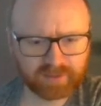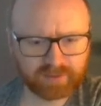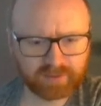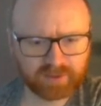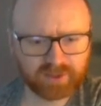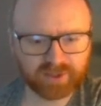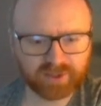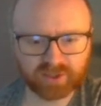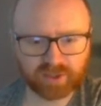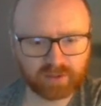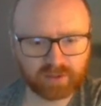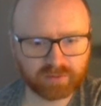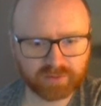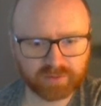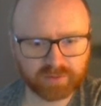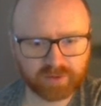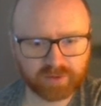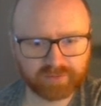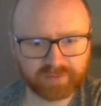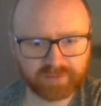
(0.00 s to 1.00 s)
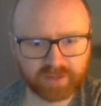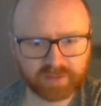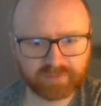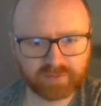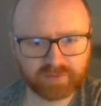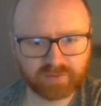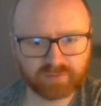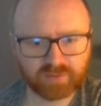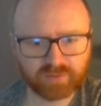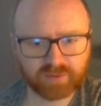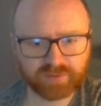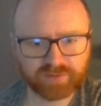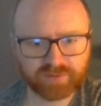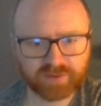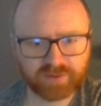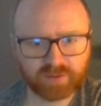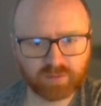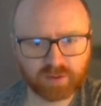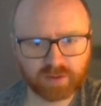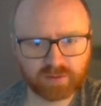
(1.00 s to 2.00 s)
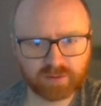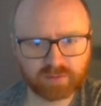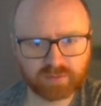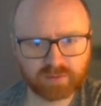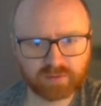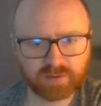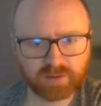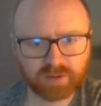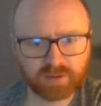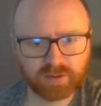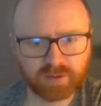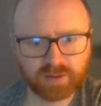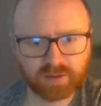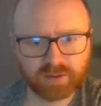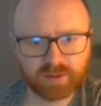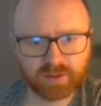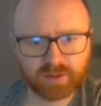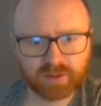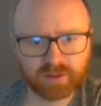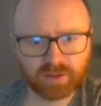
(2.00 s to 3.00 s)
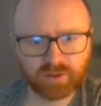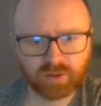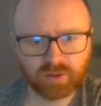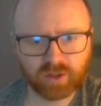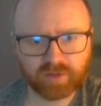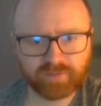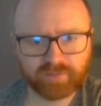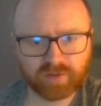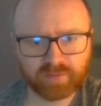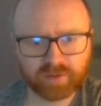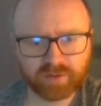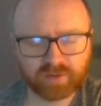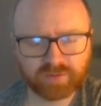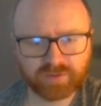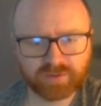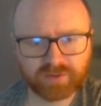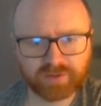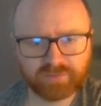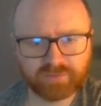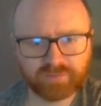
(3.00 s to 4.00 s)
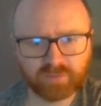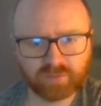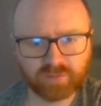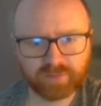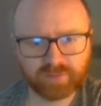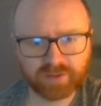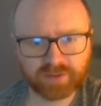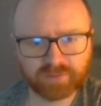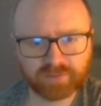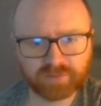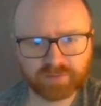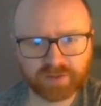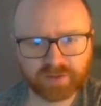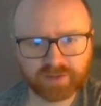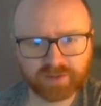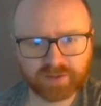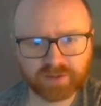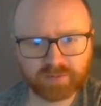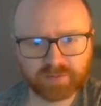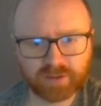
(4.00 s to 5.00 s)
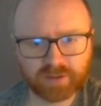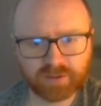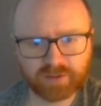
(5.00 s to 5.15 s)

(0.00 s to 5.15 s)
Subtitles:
just in general as well, I think having the rook on c1, not having the bishop on c4 makes some sense to me.